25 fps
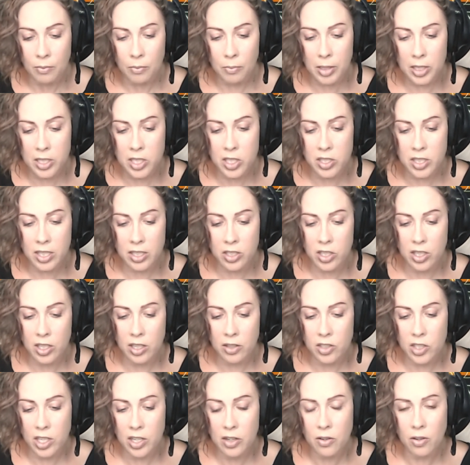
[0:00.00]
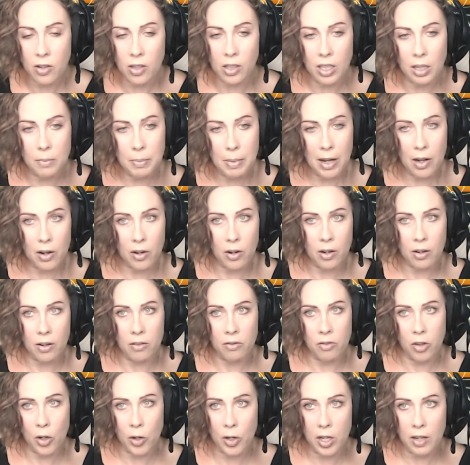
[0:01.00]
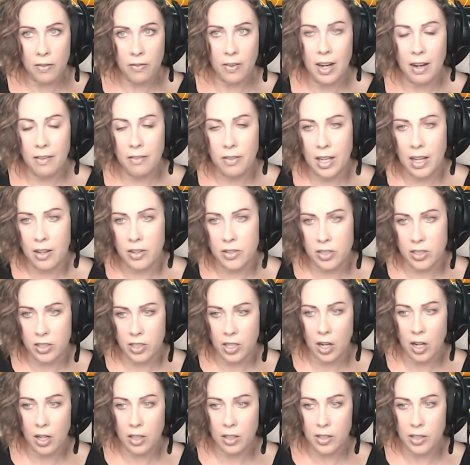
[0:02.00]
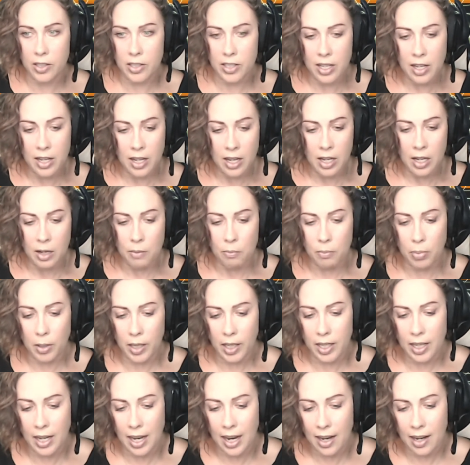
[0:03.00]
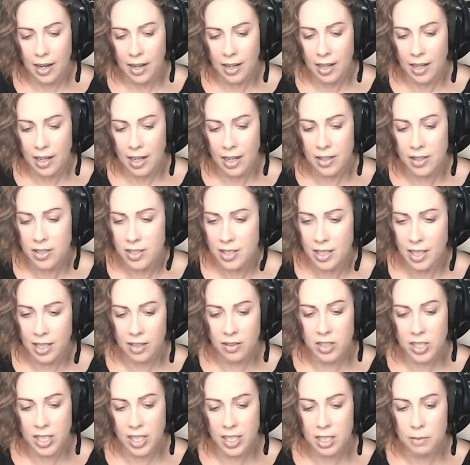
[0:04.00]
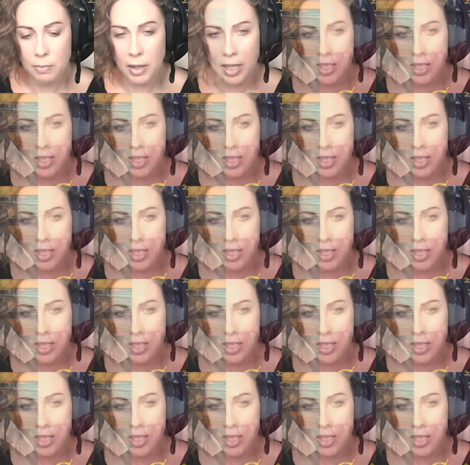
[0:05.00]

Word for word: which, which is in g- general about thirty-five thousand dollars, but in in, in six, six